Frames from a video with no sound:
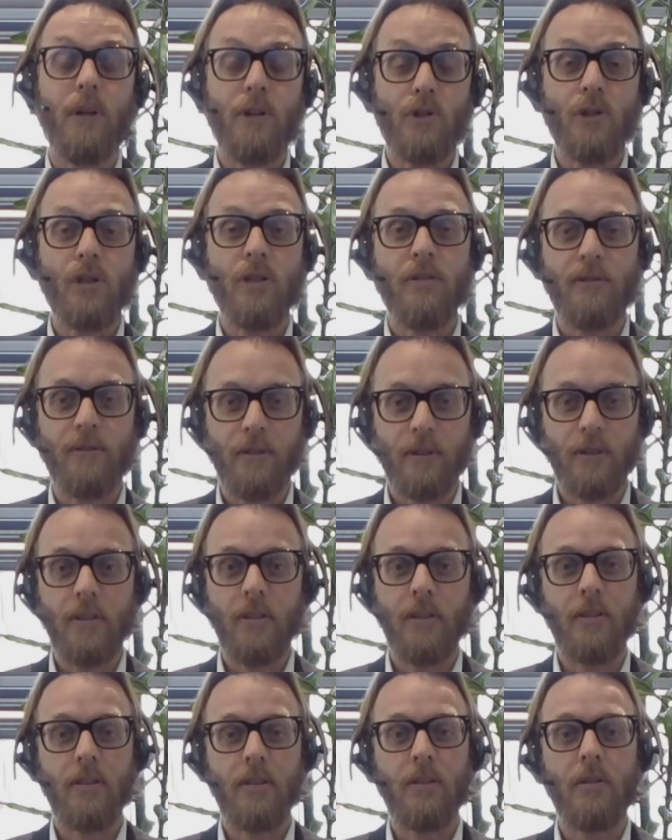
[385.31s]
to
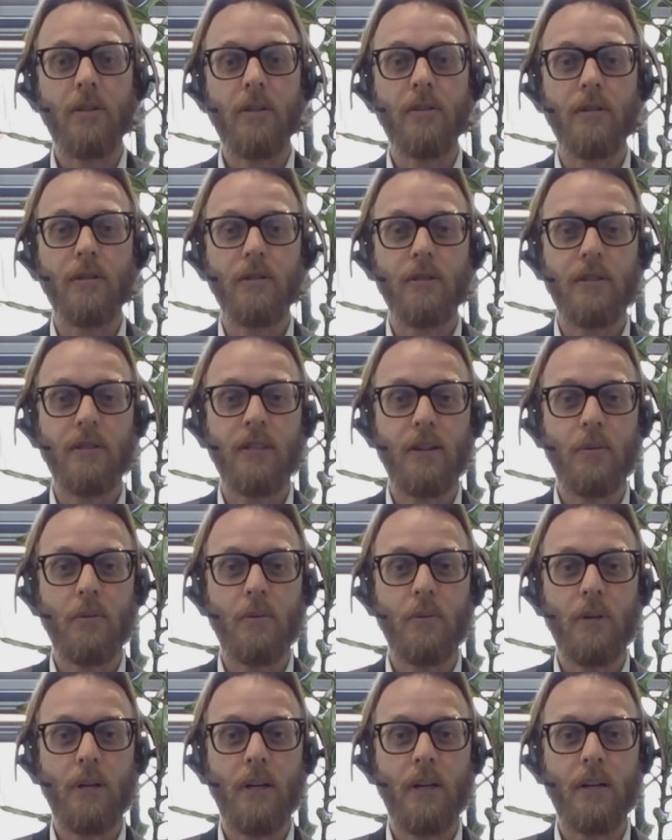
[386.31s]
achieve the results
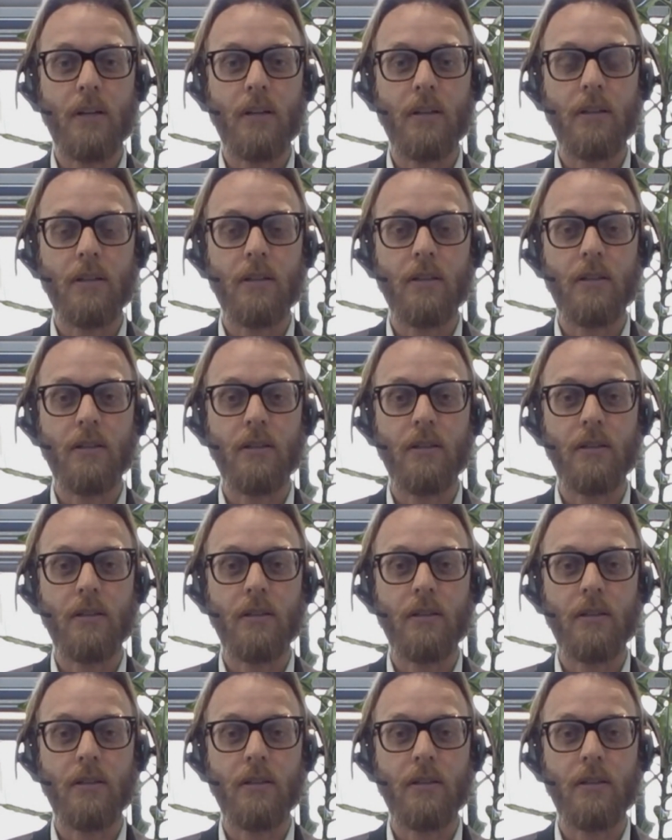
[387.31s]
that we are